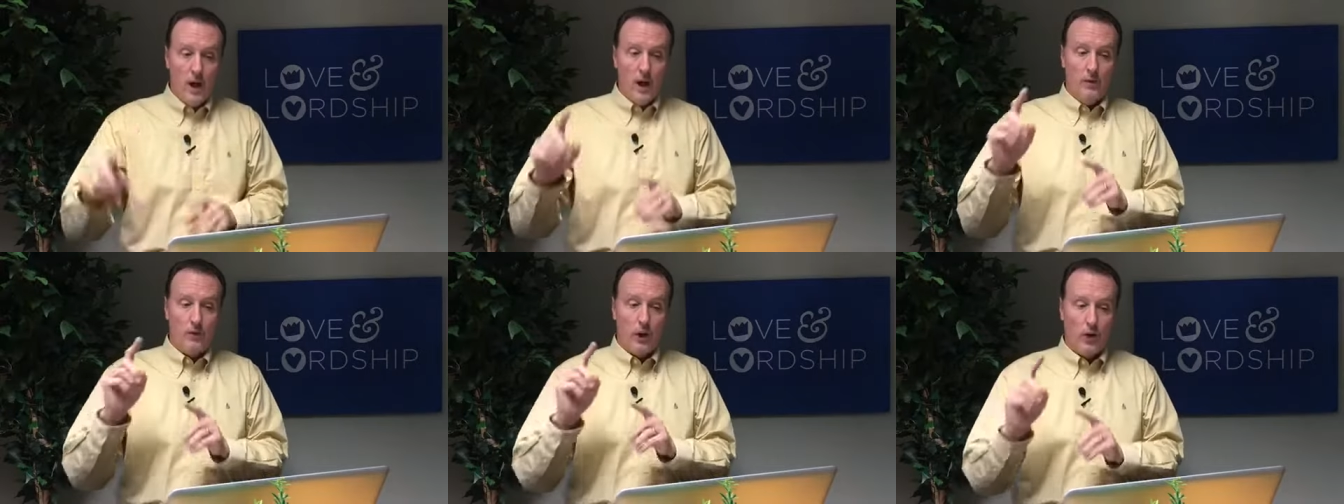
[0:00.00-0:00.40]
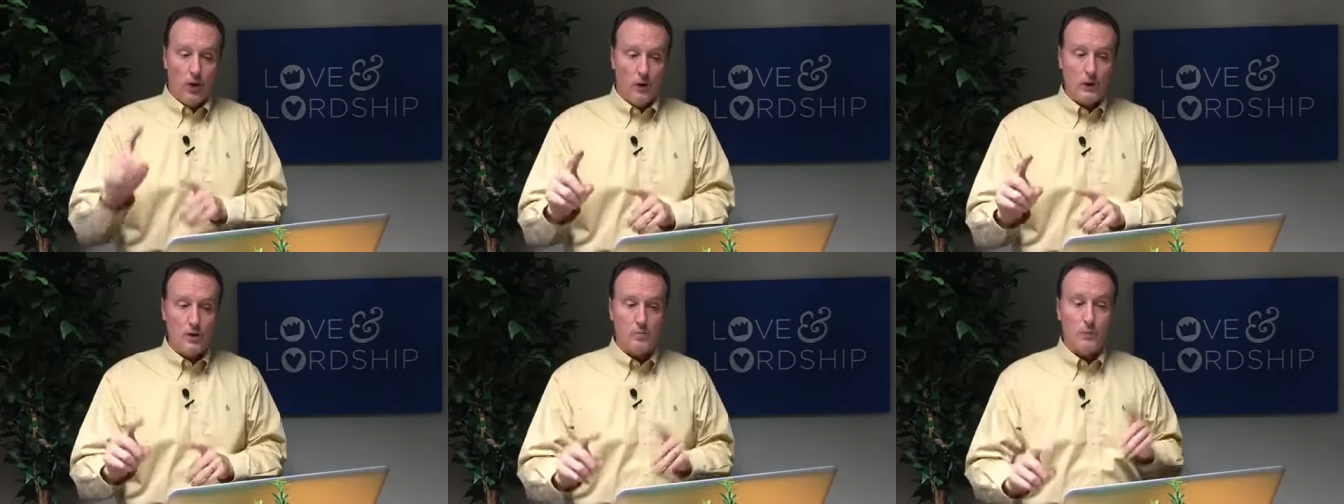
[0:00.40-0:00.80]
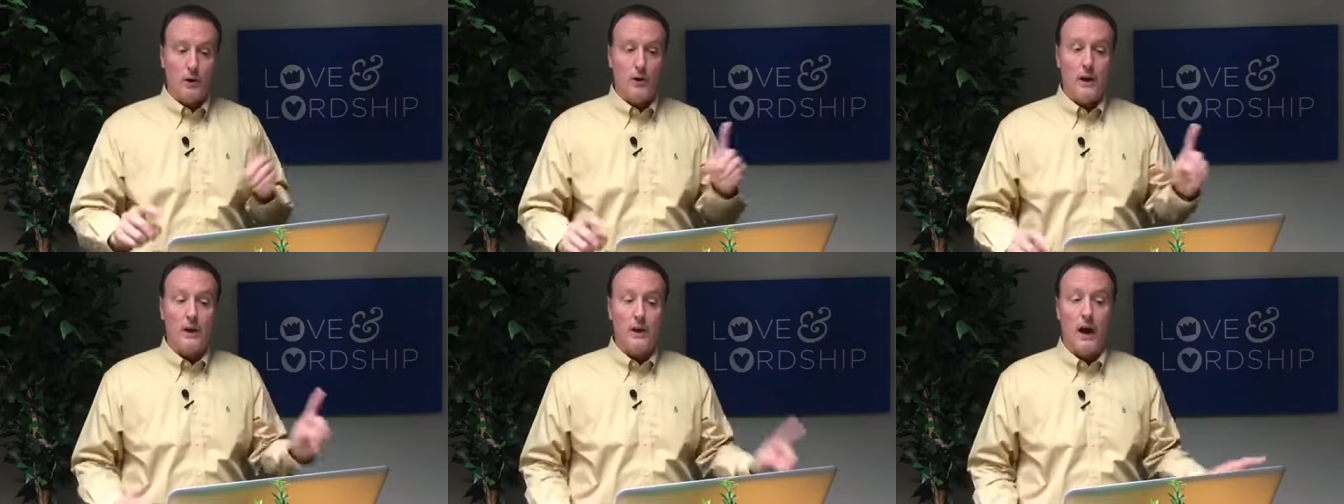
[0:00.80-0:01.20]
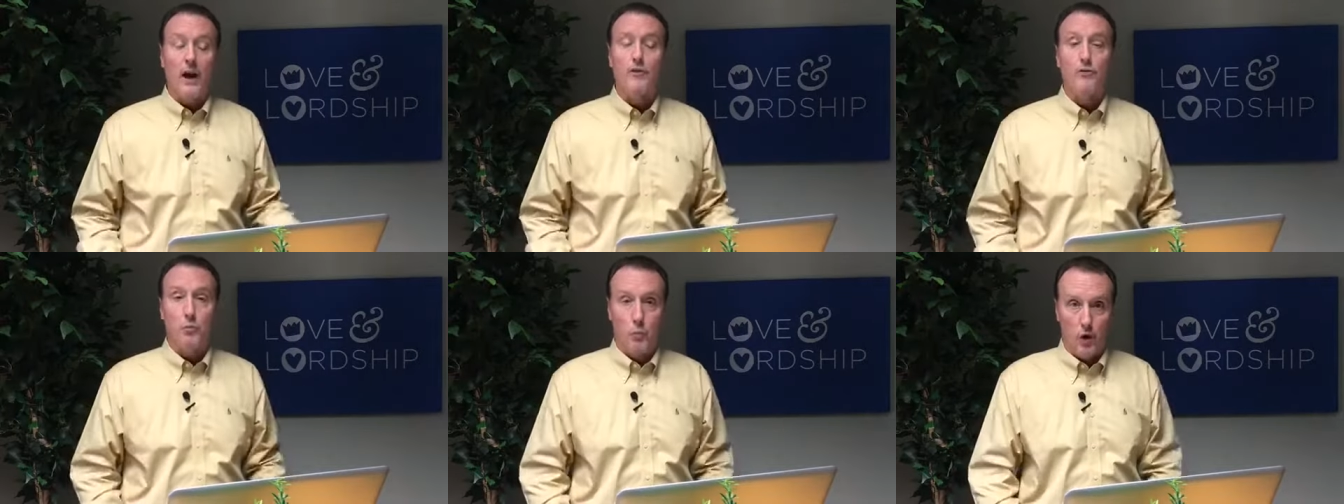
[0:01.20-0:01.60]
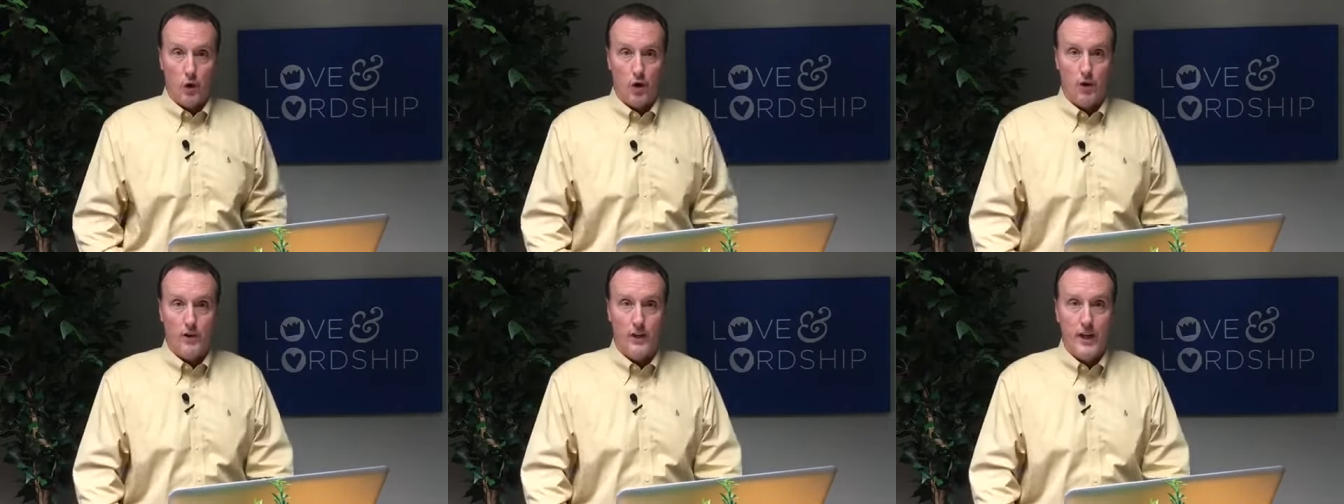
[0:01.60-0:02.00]
of the Holy Spirit and God's
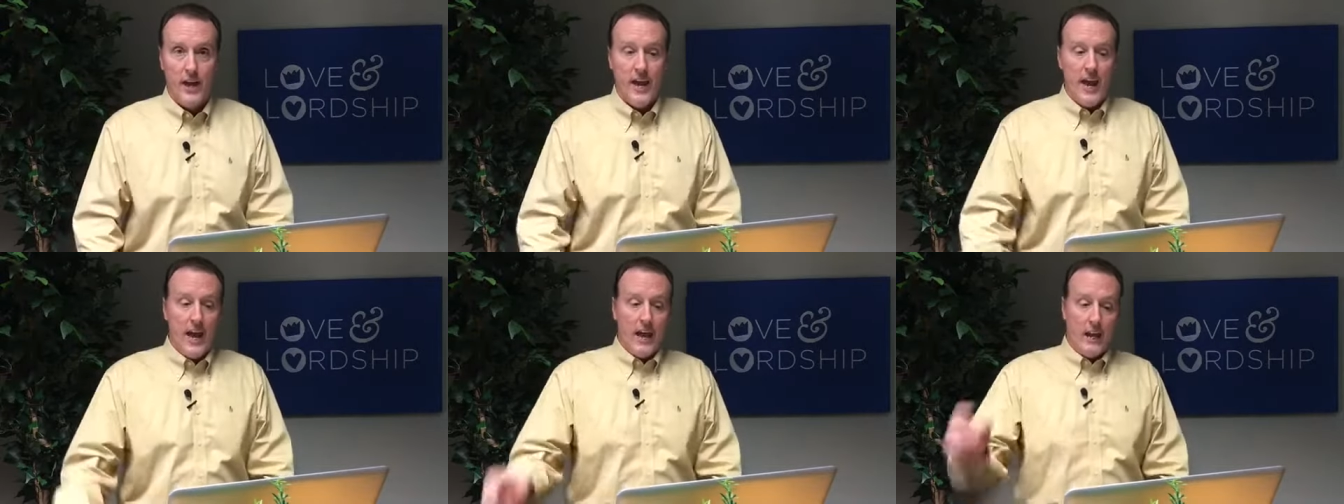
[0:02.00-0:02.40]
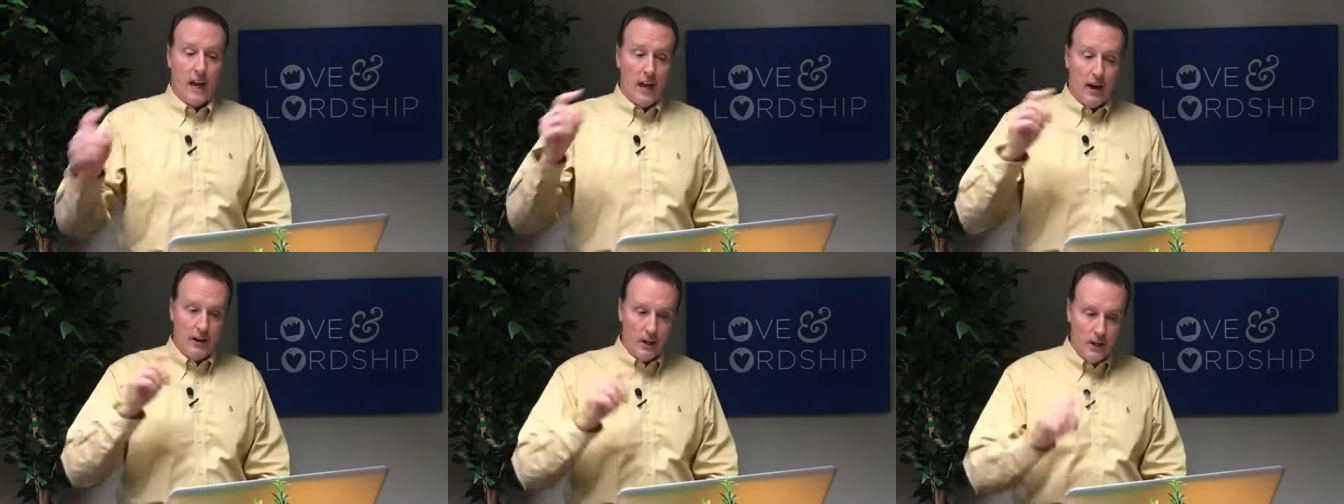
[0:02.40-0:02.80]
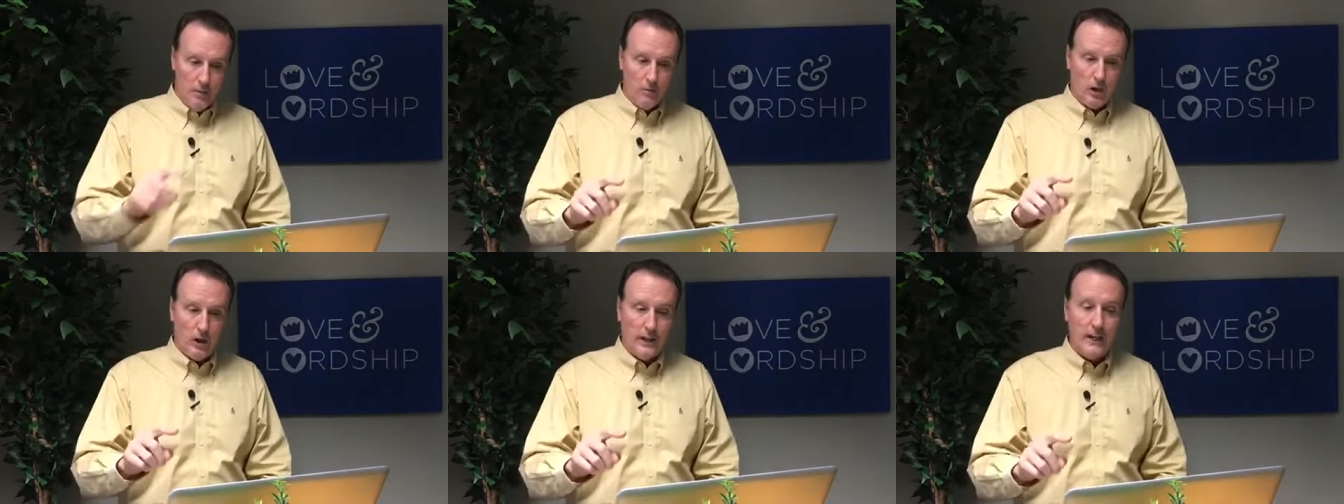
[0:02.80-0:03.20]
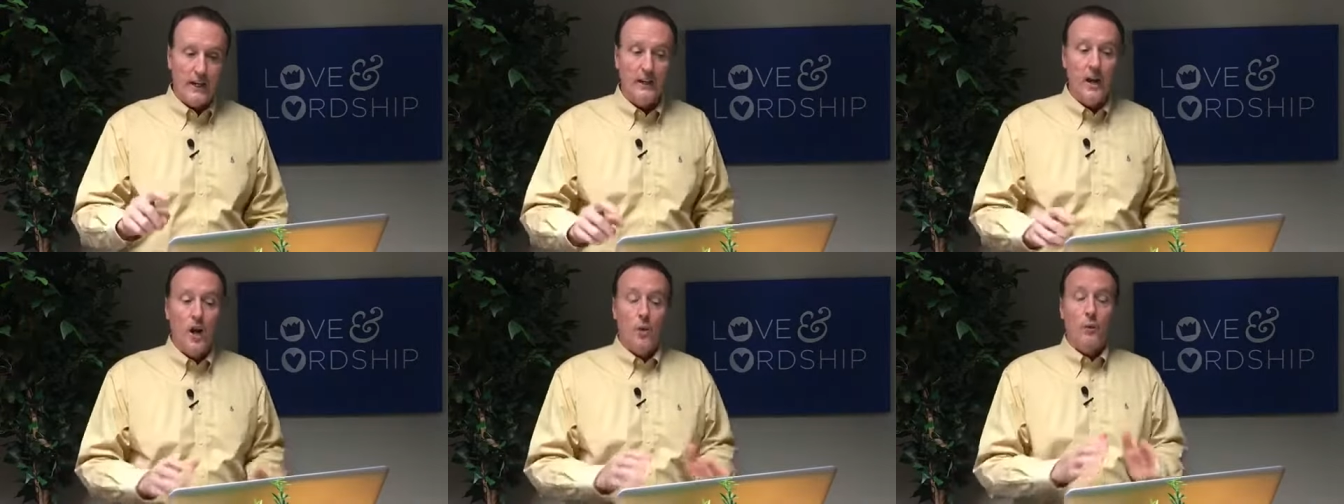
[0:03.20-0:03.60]
Word and allow Him to lead.